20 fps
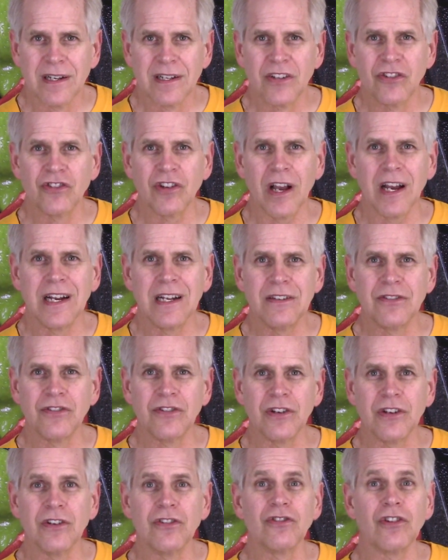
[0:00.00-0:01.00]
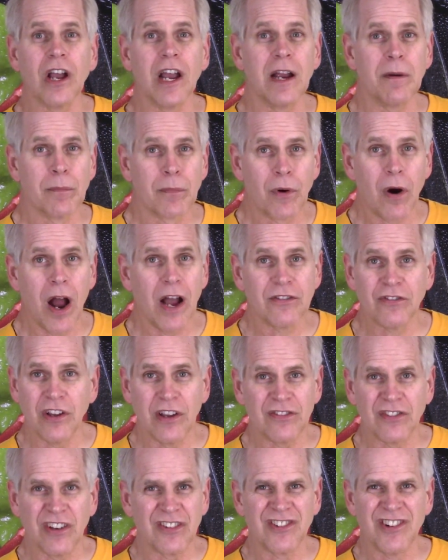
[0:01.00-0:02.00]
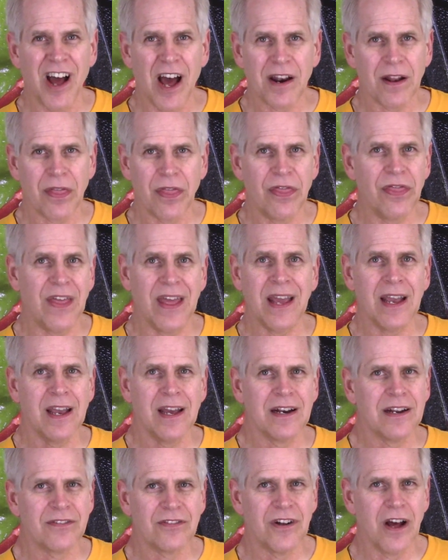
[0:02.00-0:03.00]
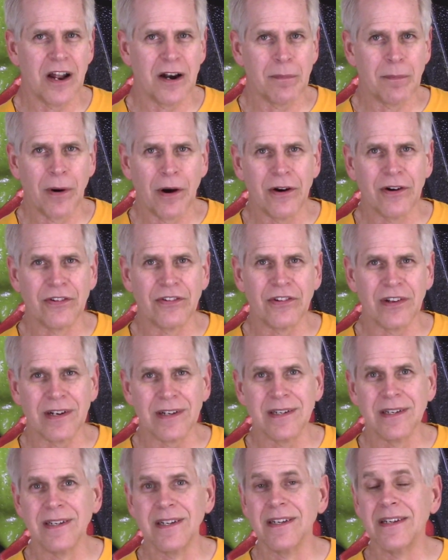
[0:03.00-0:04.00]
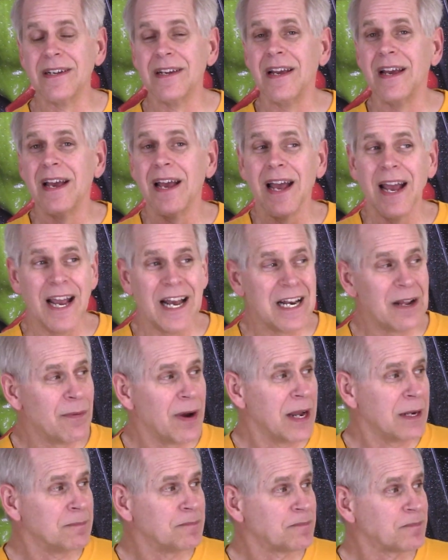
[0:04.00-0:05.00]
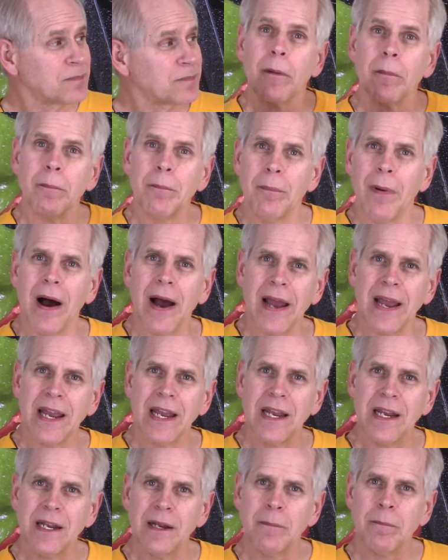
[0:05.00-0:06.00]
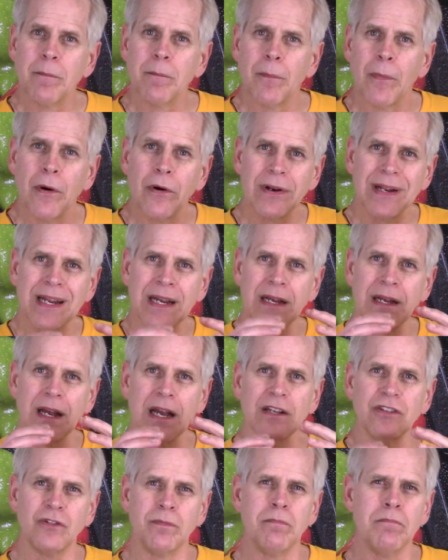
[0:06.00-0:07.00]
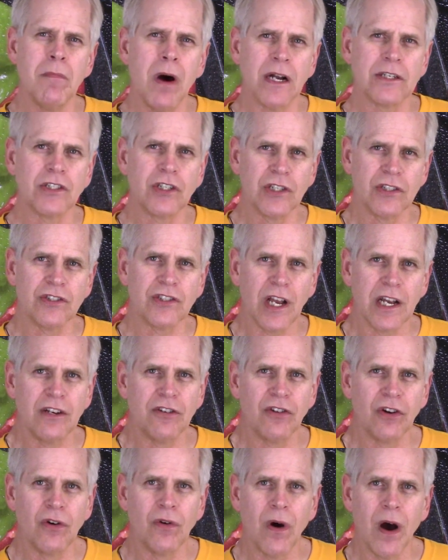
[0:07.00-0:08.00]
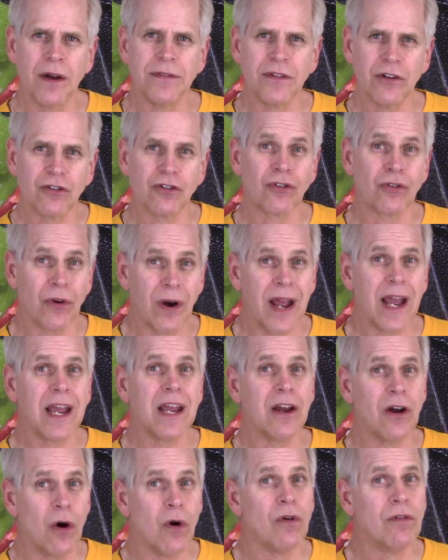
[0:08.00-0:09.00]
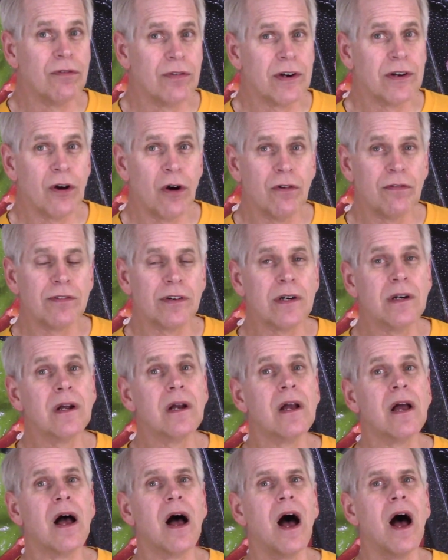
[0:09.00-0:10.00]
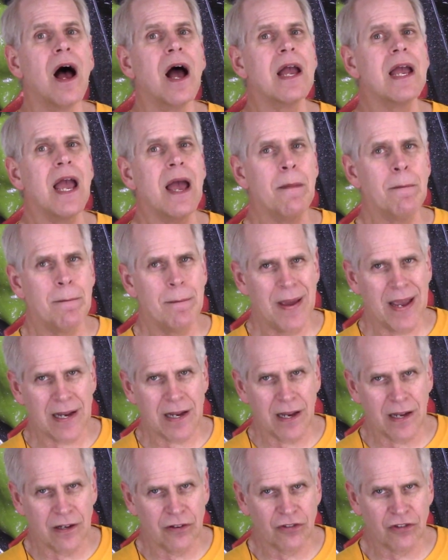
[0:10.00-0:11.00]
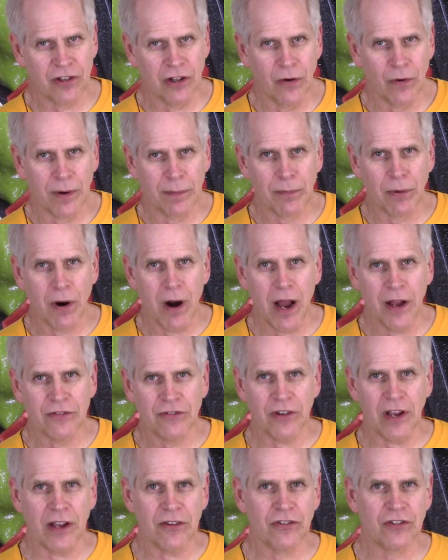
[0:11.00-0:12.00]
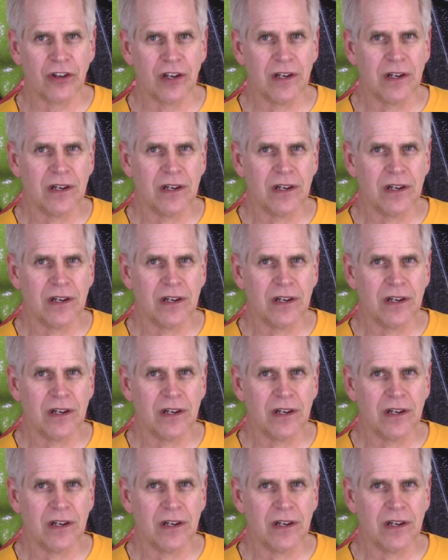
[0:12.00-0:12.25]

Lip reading: Science is a process, it's not a thing and it's not a person. Anyway, by putting as much as I do on the tray over and over, I am making a slower process.